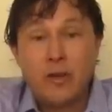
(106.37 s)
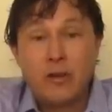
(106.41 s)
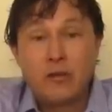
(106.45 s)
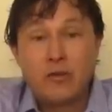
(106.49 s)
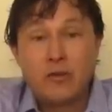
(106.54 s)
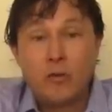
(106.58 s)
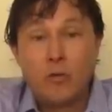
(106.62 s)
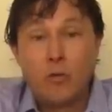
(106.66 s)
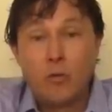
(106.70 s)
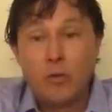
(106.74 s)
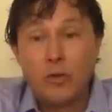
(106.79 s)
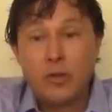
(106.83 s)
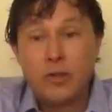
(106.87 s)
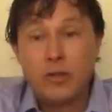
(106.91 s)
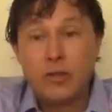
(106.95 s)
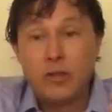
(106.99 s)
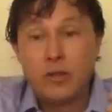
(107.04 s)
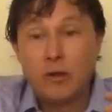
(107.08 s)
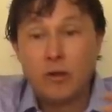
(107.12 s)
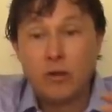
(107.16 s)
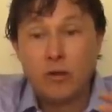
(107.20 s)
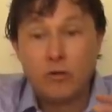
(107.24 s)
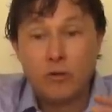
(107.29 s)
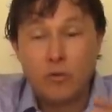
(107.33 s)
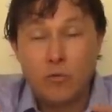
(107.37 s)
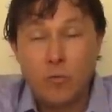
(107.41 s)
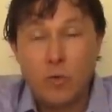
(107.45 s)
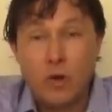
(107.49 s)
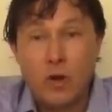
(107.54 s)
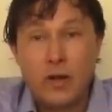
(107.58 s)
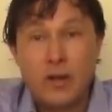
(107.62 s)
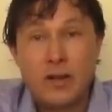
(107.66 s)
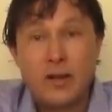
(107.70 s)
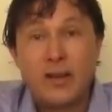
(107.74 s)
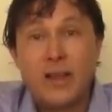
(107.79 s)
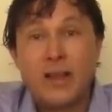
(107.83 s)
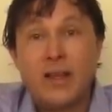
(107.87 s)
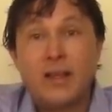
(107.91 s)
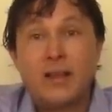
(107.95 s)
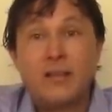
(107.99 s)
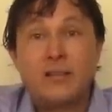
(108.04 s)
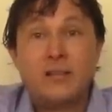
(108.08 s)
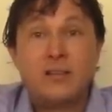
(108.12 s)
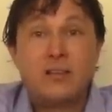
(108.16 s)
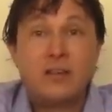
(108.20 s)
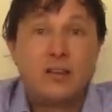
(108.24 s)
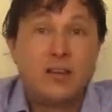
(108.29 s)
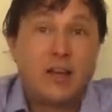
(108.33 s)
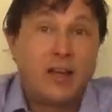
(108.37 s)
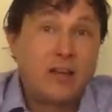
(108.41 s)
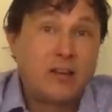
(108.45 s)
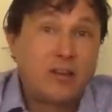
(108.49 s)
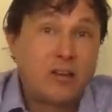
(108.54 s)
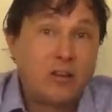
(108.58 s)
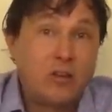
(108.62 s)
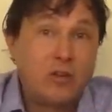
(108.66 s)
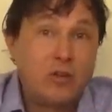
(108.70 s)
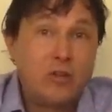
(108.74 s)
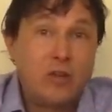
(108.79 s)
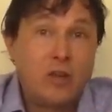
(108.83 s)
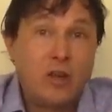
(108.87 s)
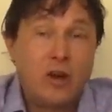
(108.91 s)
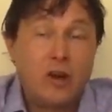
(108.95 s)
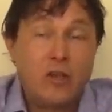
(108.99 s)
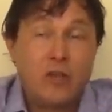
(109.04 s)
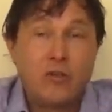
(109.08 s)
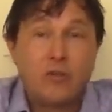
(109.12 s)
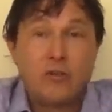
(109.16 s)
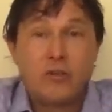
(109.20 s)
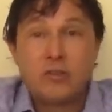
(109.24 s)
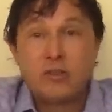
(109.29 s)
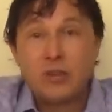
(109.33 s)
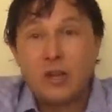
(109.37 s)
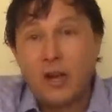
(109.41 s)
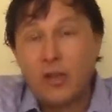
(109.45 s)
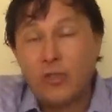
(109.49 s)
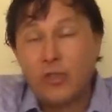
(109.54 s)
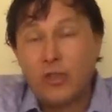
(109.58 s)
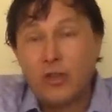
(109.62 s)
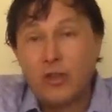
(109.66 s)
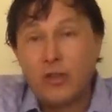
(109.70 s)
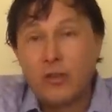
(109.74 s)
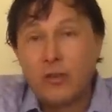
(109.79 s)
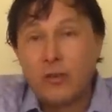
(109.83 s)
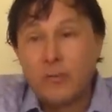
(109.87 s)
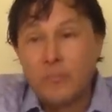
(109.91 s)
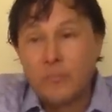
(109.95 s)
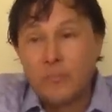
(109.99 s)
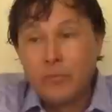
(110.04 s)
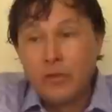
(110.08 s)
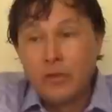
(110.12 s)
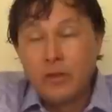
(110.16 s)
and to only include one and to exclude the others, I think,